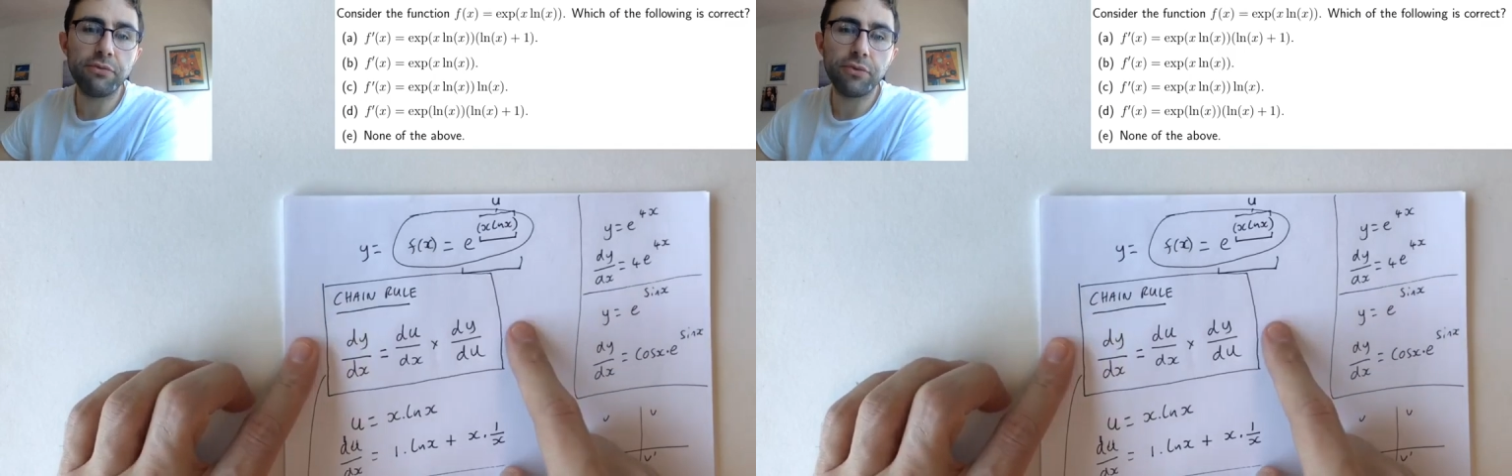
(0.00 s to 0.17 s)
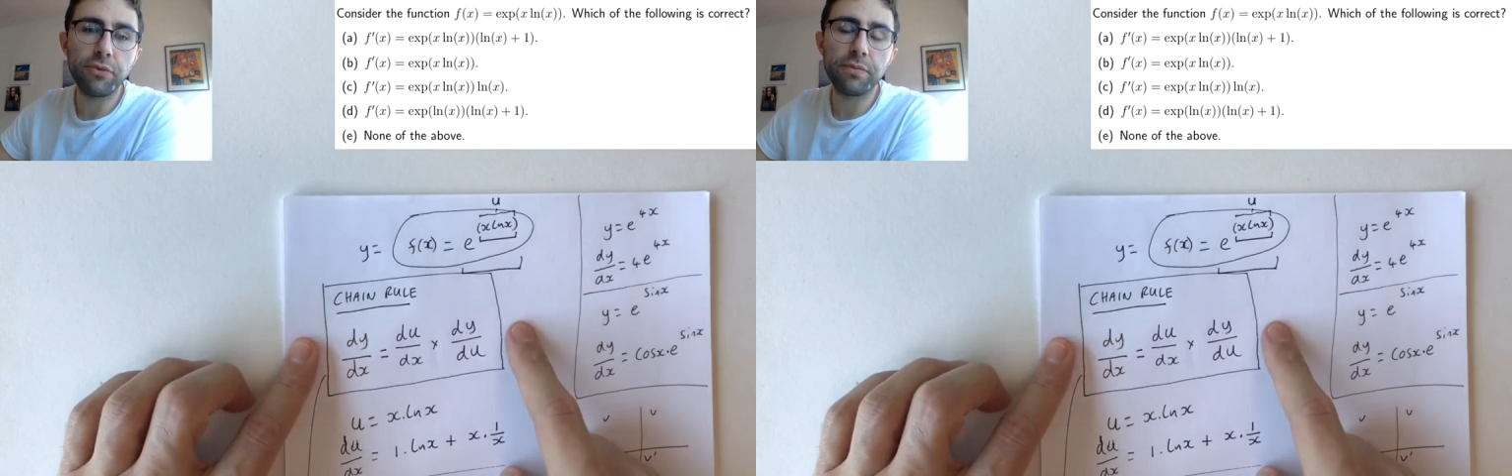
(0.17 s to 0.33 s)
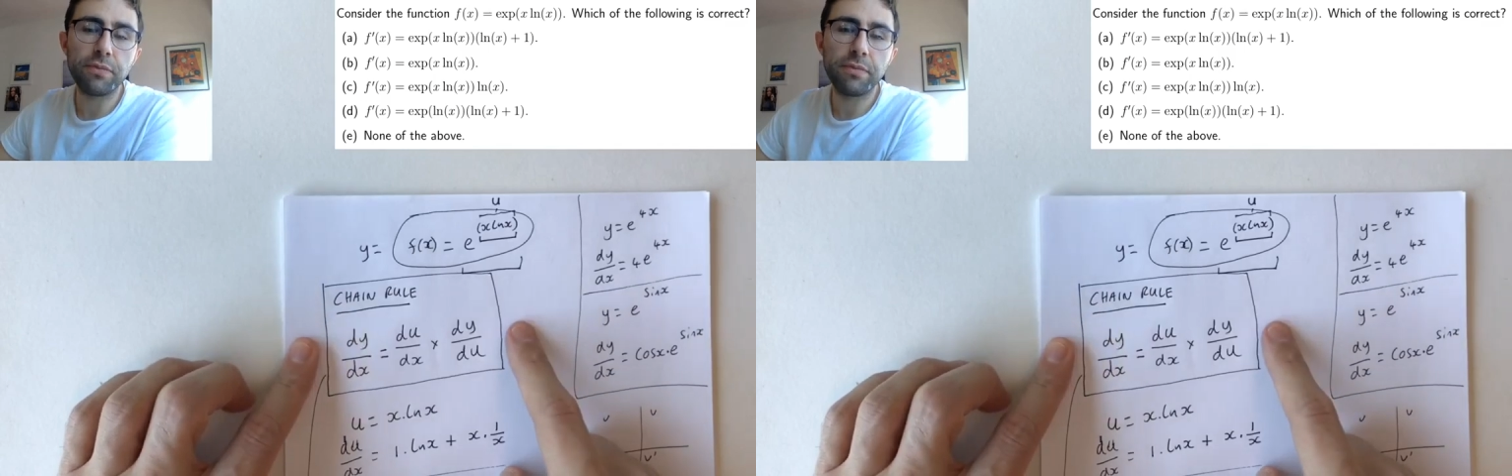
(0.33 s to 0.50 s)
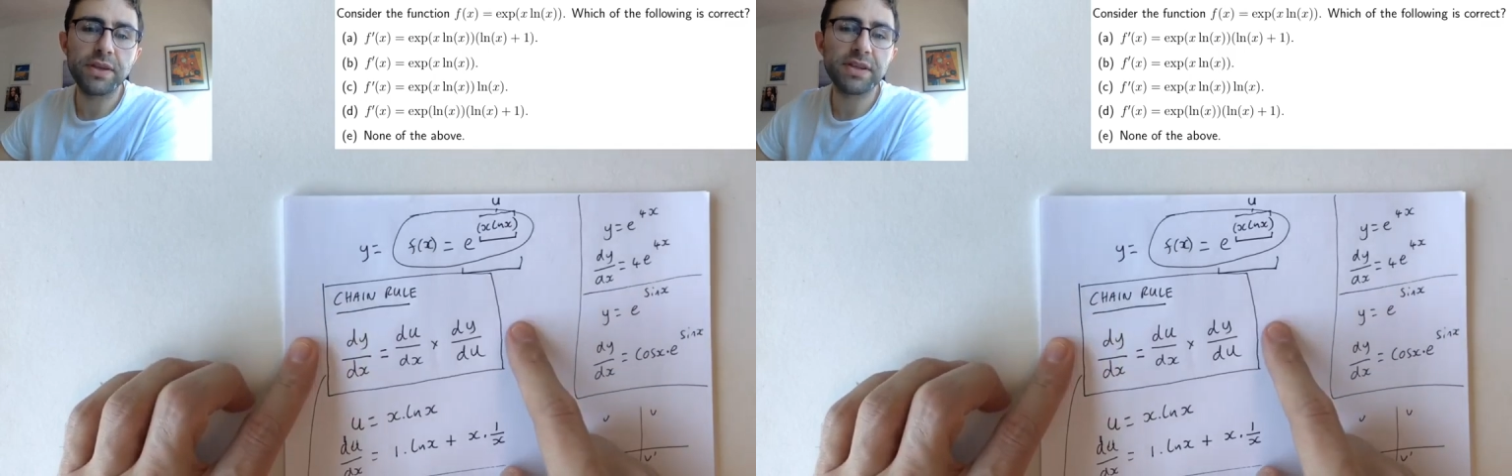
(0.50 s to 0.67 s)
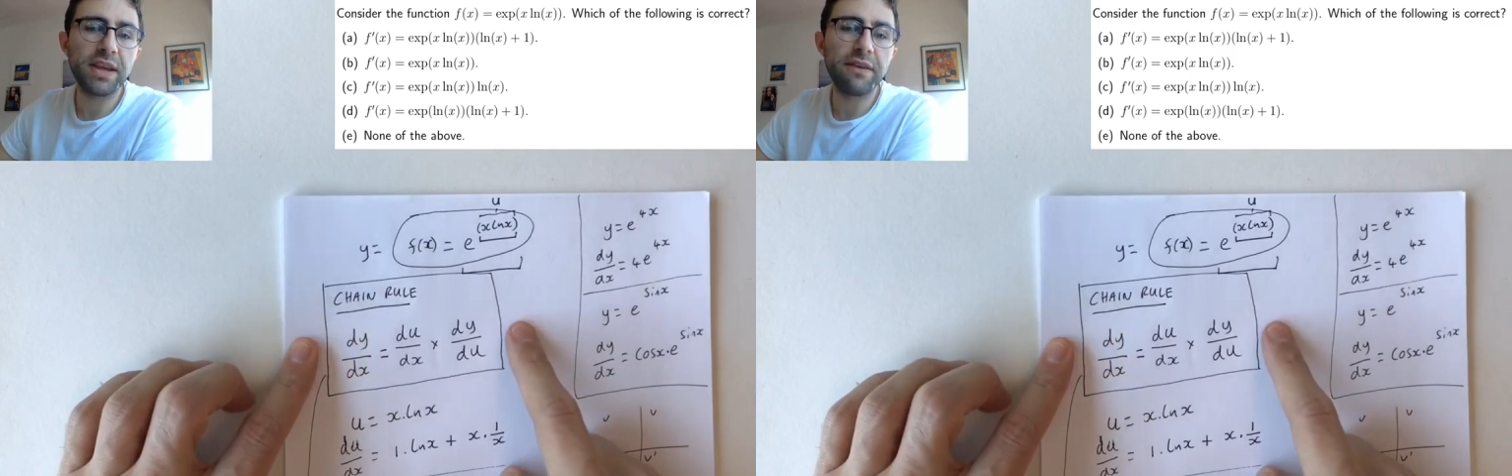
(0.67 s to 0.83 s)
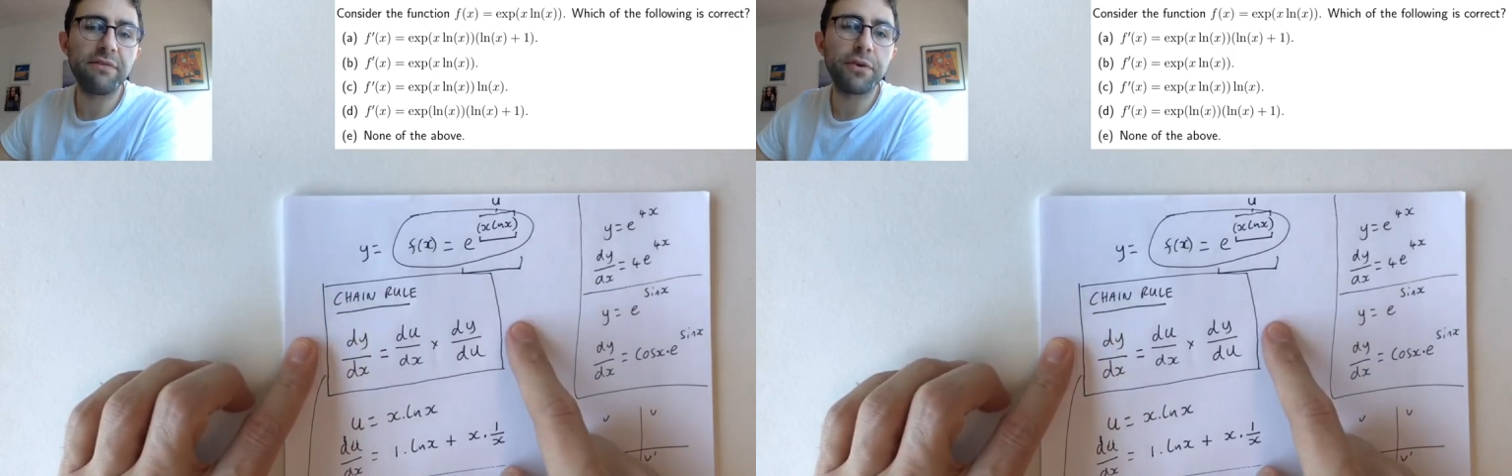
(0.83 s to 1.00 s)
rule, let's
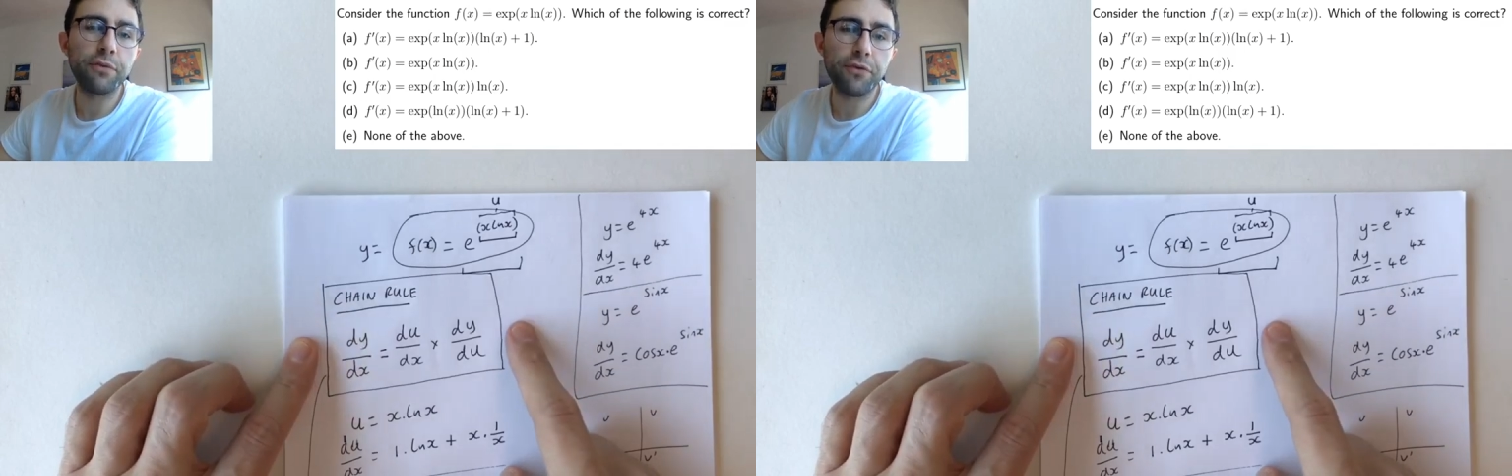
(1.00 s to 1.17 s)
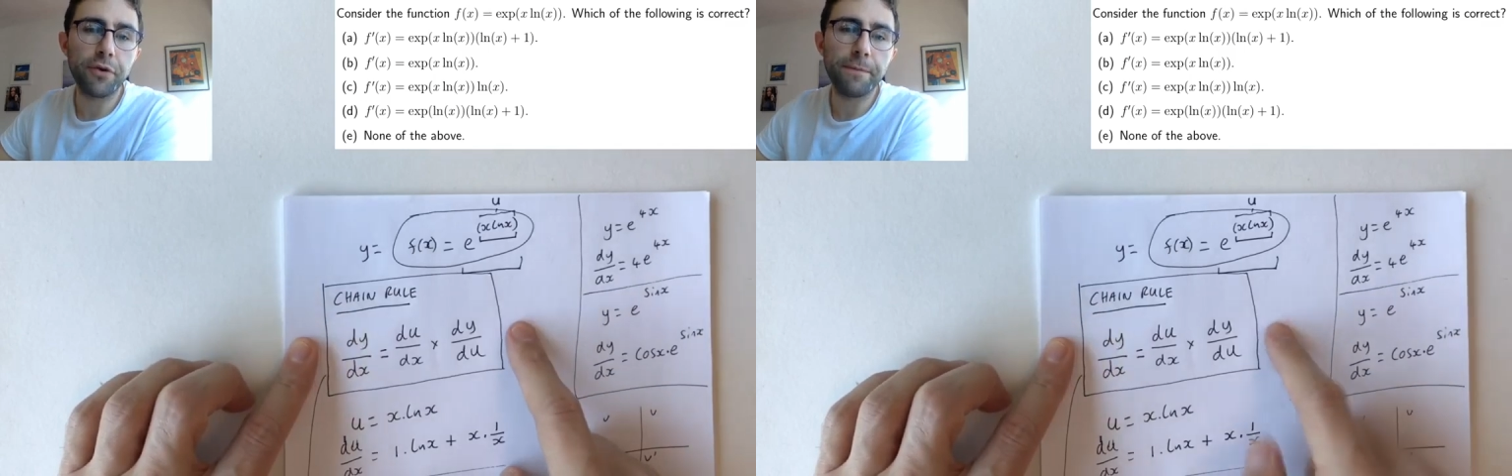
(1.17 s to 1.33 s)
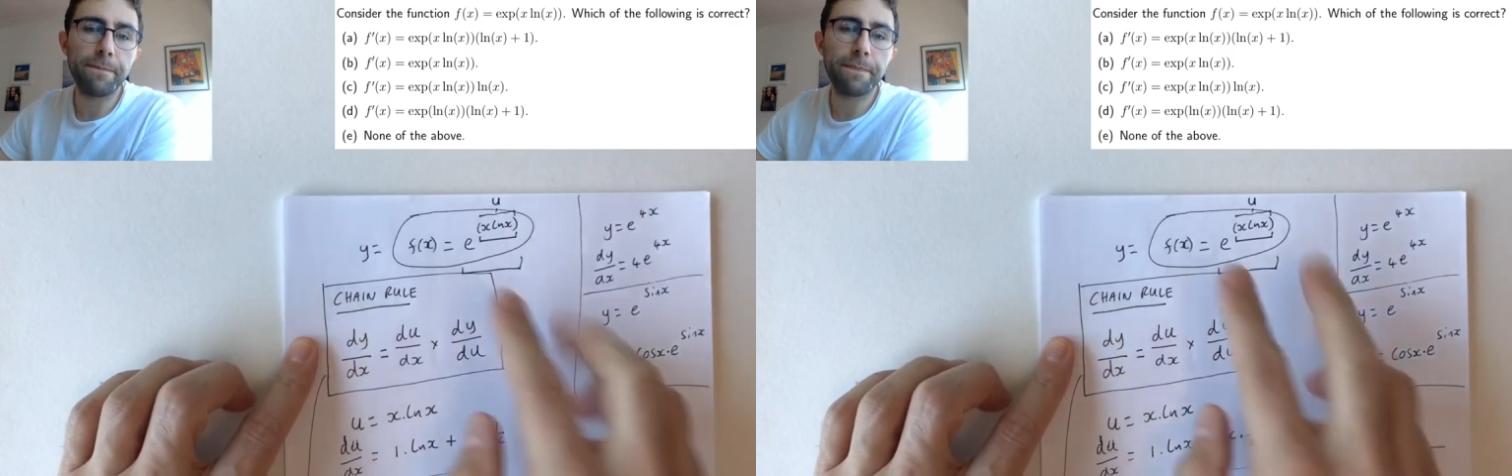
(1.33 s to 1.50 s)
get a feel for it.